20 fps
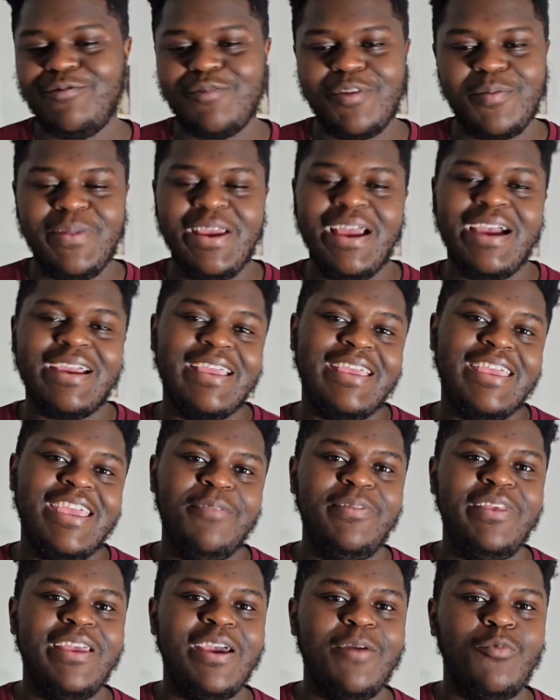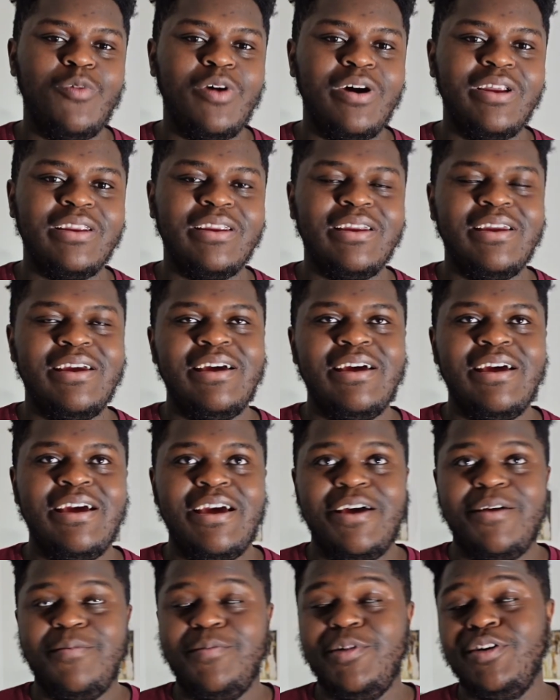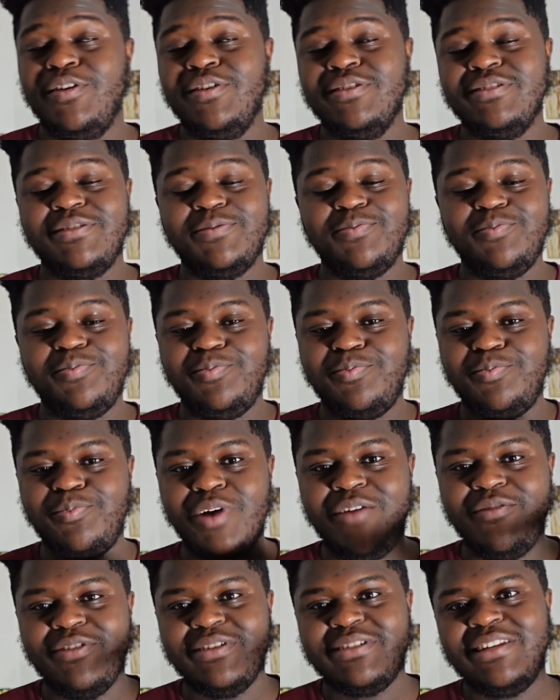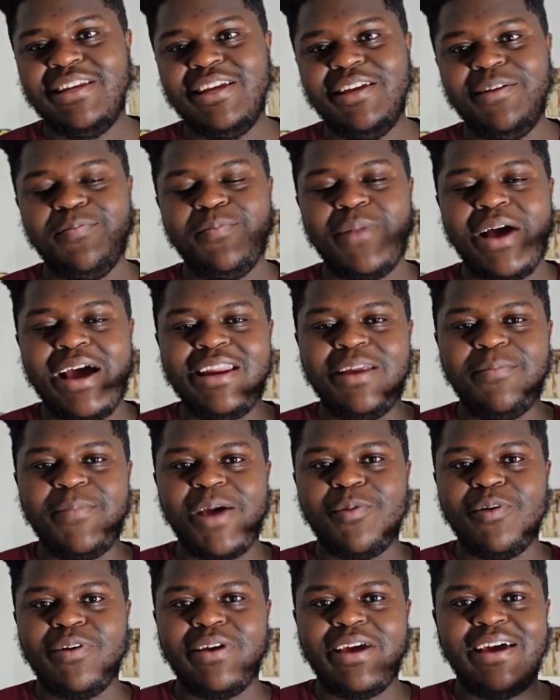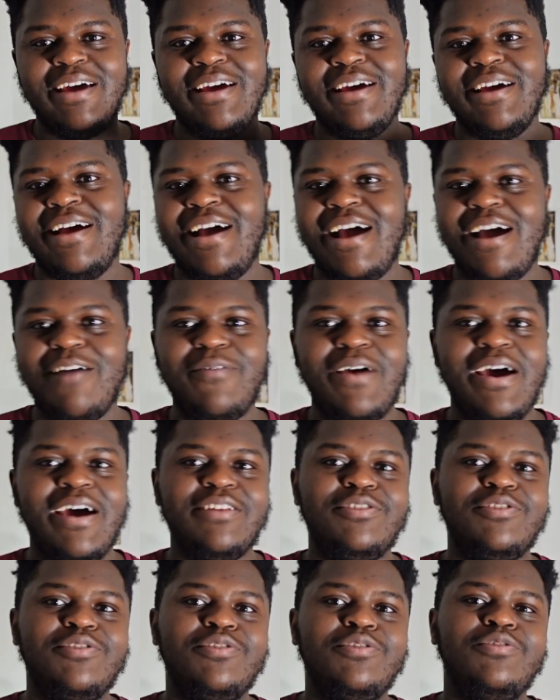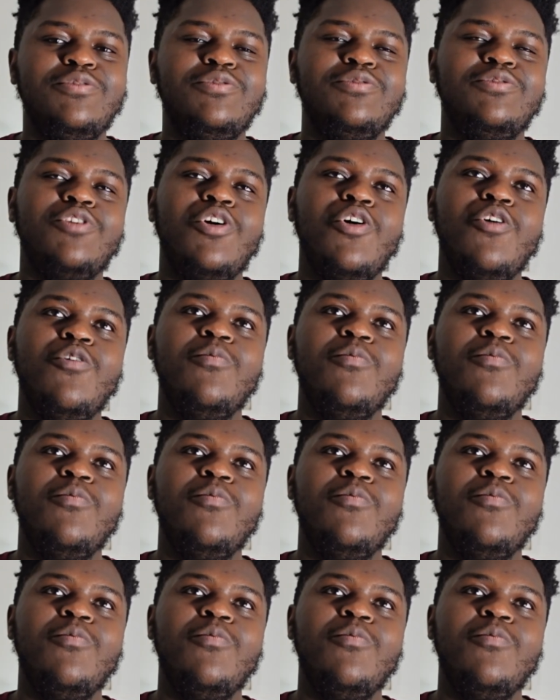for me, I can keep the M1. Because previously buying the MacBook Air, I've had so